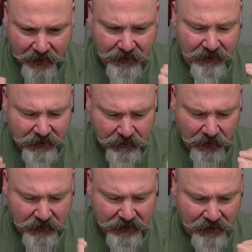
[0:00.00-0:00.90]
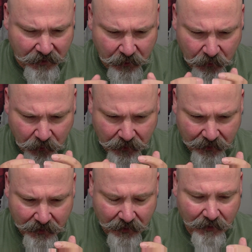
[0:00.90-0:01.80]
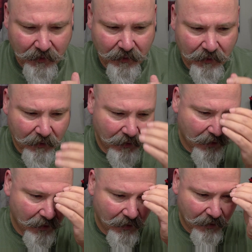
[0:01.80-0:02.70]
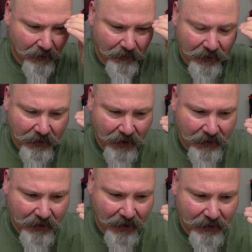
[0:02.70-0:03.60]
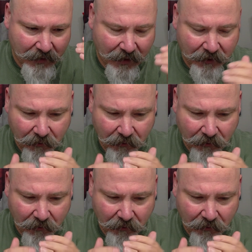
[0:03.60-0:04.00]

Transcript: bit of the smoked cedar and oud. Not